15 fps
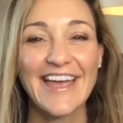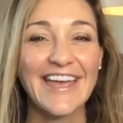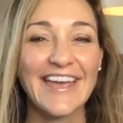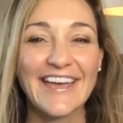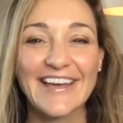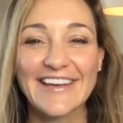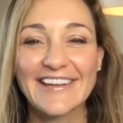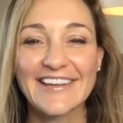
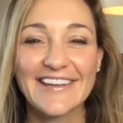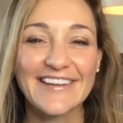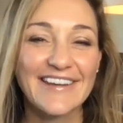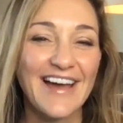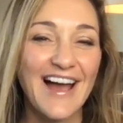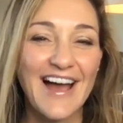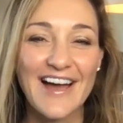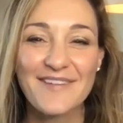And
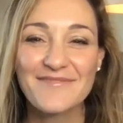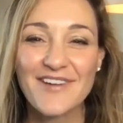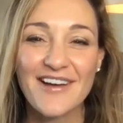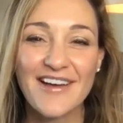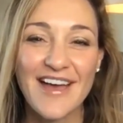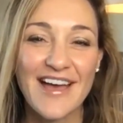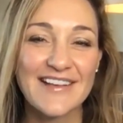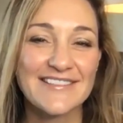I'm
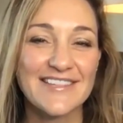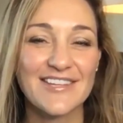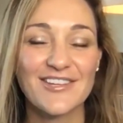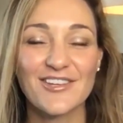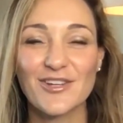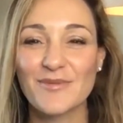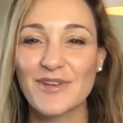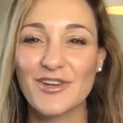not asking
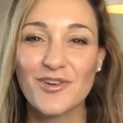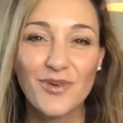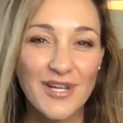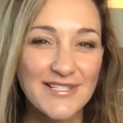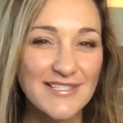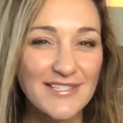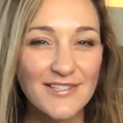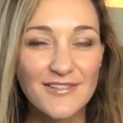you to be
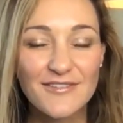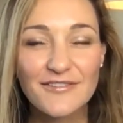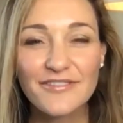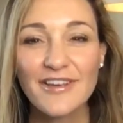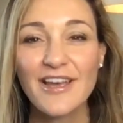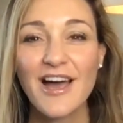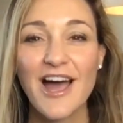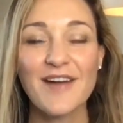aggressive.
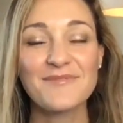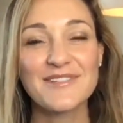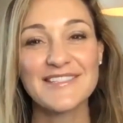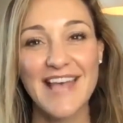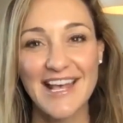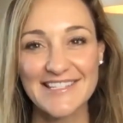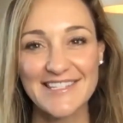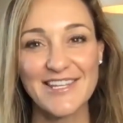I'm just
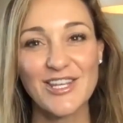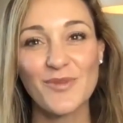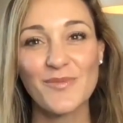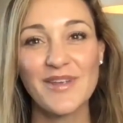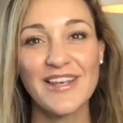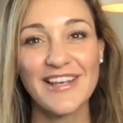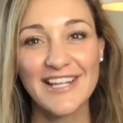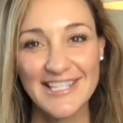asking you to
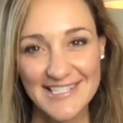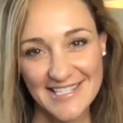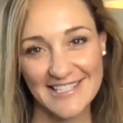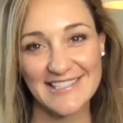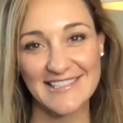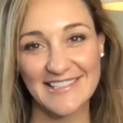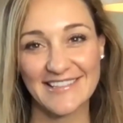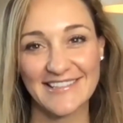be
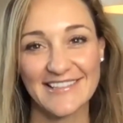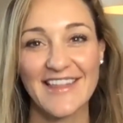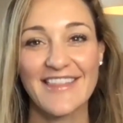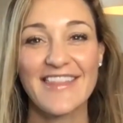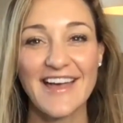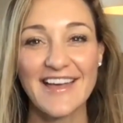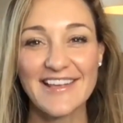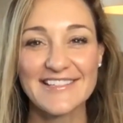consistent.
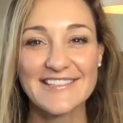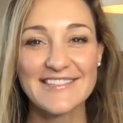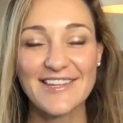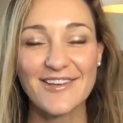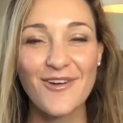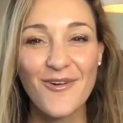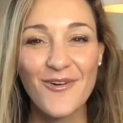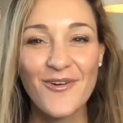That is the
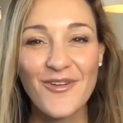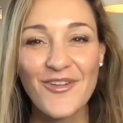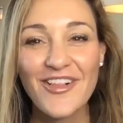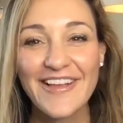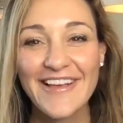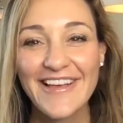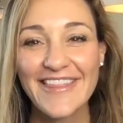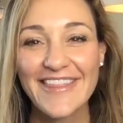goal.
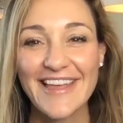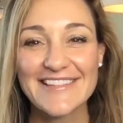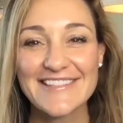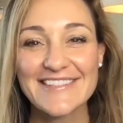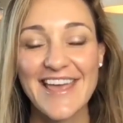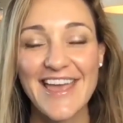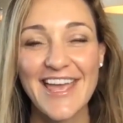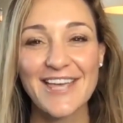That's
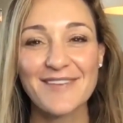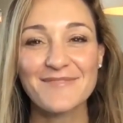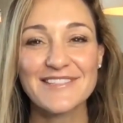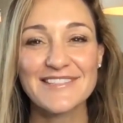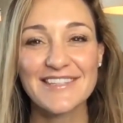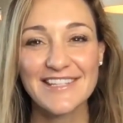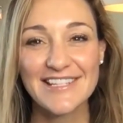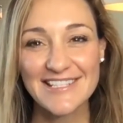the aim,
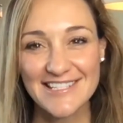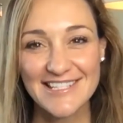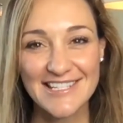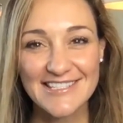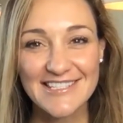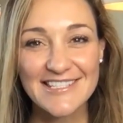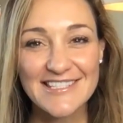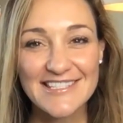is
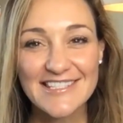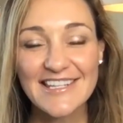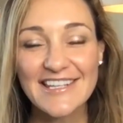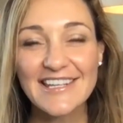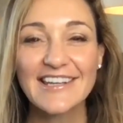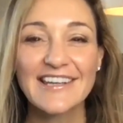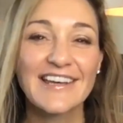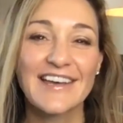
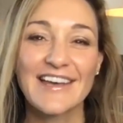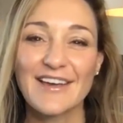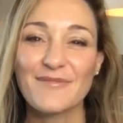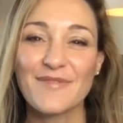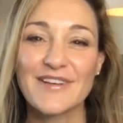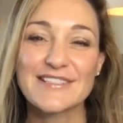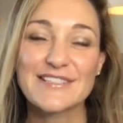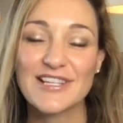consistency,
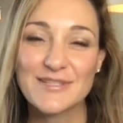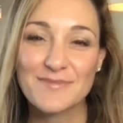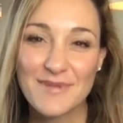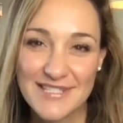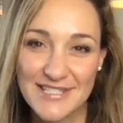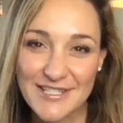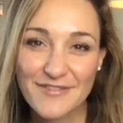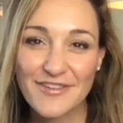but
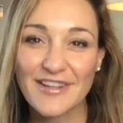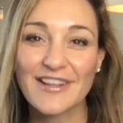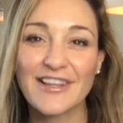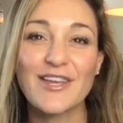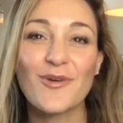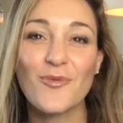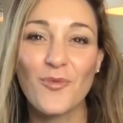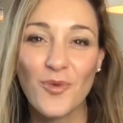
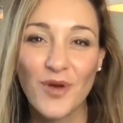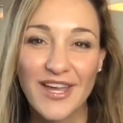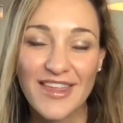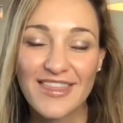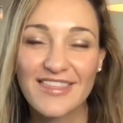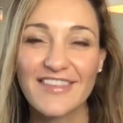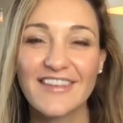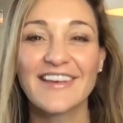specifically with
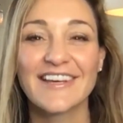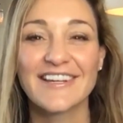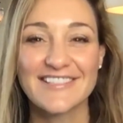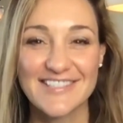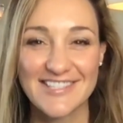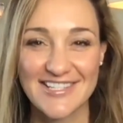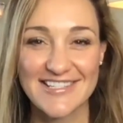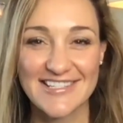
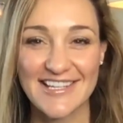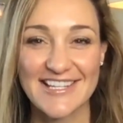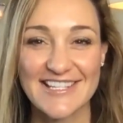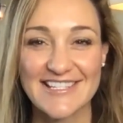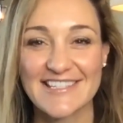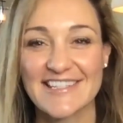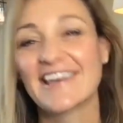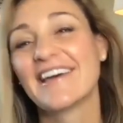Jesus.
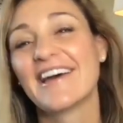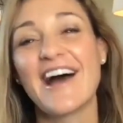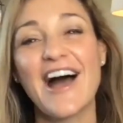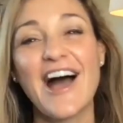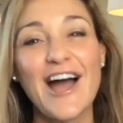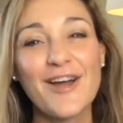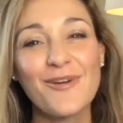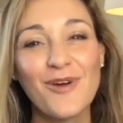
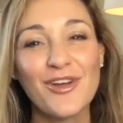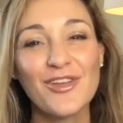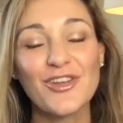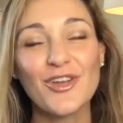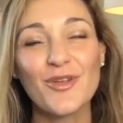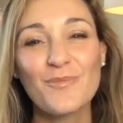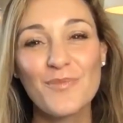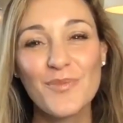I want you
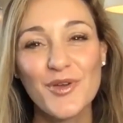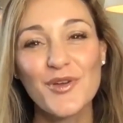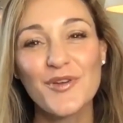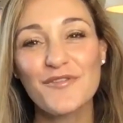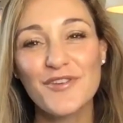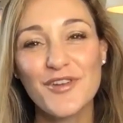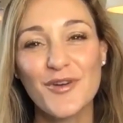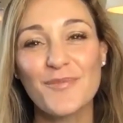to
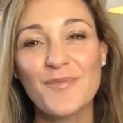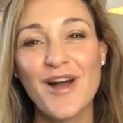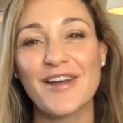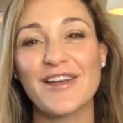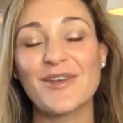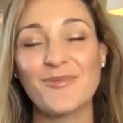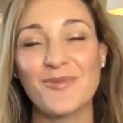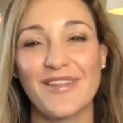move your
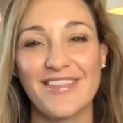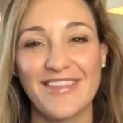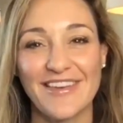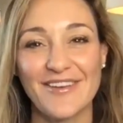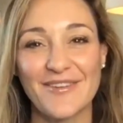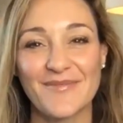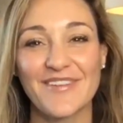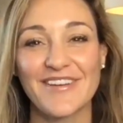body with him.